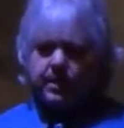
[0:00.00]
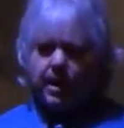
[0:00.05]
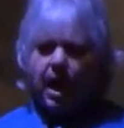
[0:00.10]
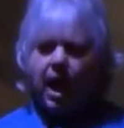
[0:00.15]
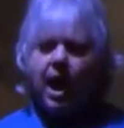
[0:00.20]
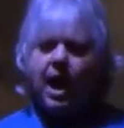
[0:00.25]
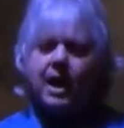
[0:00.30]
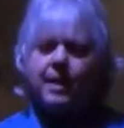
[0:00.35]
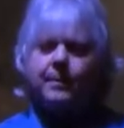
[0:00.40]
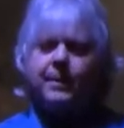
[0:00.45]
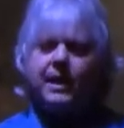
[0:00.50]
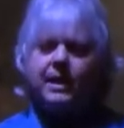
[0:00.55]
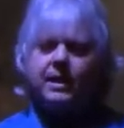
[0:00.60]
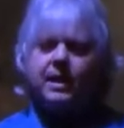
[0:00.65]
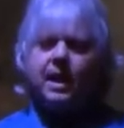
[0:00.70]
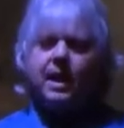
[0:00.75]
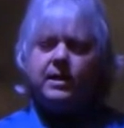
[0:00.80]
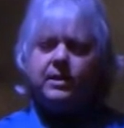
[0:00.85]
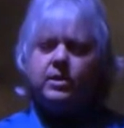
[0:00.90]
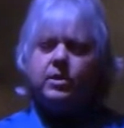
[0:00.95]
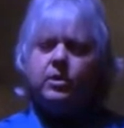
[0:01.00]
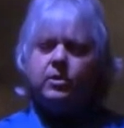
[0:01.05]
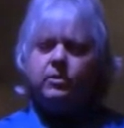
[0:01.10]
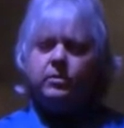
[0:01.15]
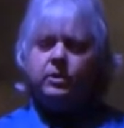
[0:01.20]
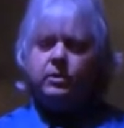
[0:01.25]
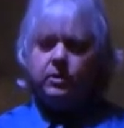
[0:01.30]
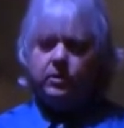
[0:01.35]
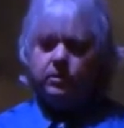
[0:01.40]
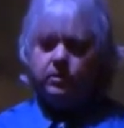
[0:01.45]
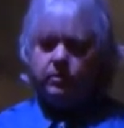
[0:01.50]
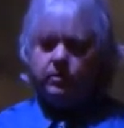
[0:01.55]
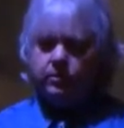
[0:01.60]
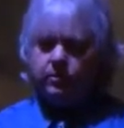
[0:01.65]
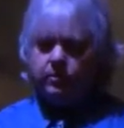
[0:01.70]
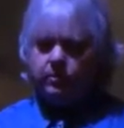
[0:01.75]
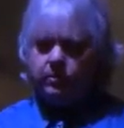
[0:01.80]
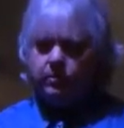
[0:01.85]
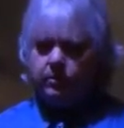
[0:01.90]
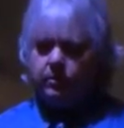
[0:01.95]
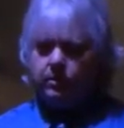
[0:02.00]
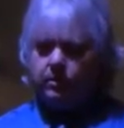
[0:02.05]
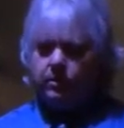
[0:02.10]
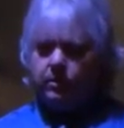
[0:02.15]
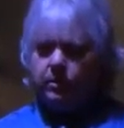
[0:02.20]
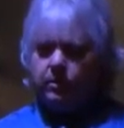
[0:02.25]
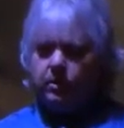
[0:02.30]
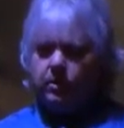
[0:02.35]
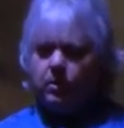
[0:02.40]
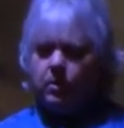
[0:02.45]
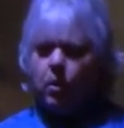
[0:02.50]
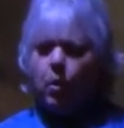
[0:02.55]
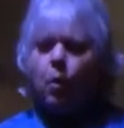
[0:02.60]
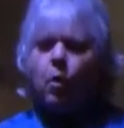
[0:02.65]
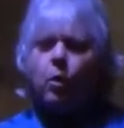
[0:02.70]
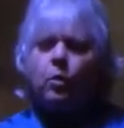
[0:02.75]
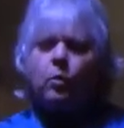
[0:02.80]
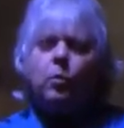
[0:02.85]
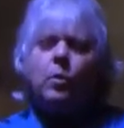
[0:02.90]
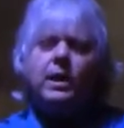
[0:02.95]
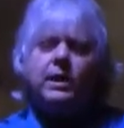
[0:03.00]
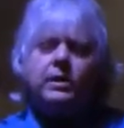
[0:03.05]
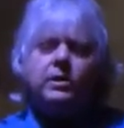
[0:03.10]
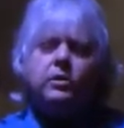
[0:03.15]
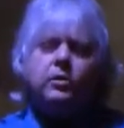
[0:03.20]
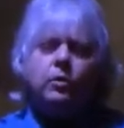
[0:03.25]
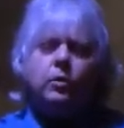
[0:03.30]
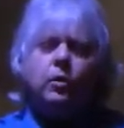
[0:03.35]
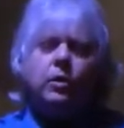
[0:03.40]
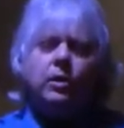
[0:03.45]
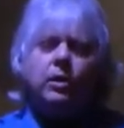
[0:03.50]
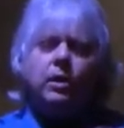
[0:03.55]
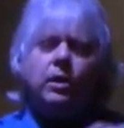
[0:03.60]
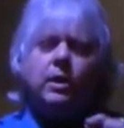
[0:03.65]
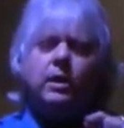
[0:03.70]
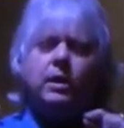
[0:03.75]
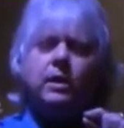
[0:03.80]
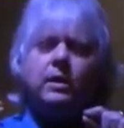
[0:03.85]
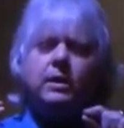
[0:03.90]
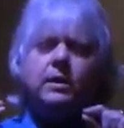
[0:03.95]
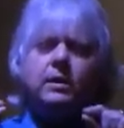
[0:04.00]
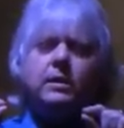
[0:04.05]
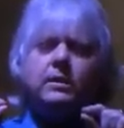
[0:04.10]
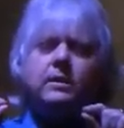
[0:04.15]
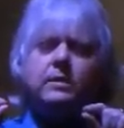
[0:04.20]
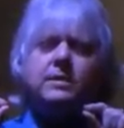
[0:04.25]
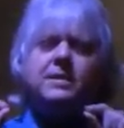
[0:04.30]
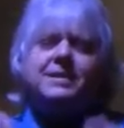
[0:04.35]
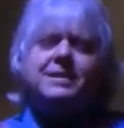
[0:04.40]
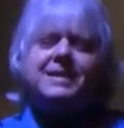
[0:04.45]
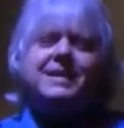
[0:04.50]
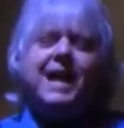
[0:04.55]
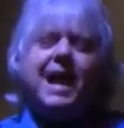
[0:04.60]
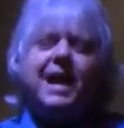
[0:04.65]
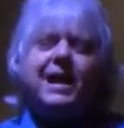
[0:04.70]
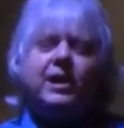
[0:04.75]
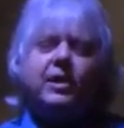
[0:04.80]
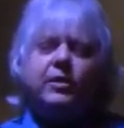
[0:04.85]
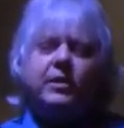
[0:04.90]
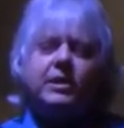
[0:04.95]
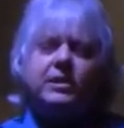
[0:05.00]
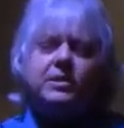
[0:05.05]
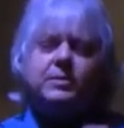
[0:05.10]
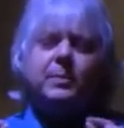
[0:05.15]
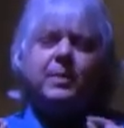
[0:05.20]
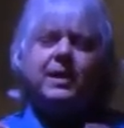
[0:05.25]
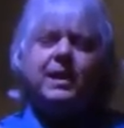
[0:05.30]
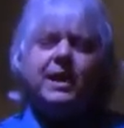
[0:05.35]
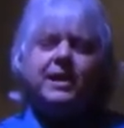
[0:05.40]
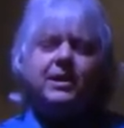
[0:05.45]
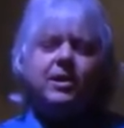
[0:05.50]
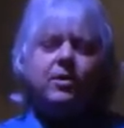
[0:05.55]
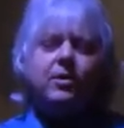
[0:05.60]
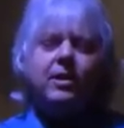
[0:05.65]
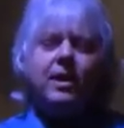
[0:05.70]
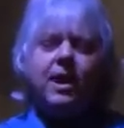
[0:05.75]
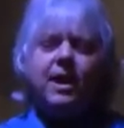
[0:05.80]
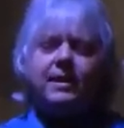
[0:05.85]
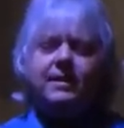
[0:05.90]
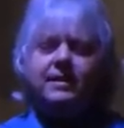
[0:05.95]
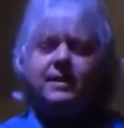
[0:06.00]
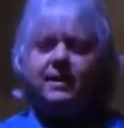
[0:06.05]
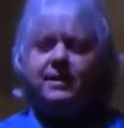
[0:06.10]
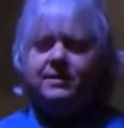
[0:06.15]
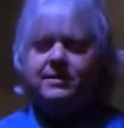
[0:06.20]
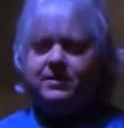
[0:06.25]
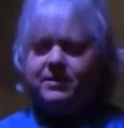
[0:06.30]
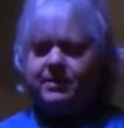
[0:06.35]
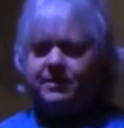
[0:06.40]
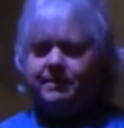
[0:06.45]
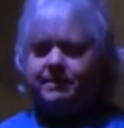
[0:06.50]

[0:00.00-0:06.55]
I may not know you or what your desire is, but I know God does.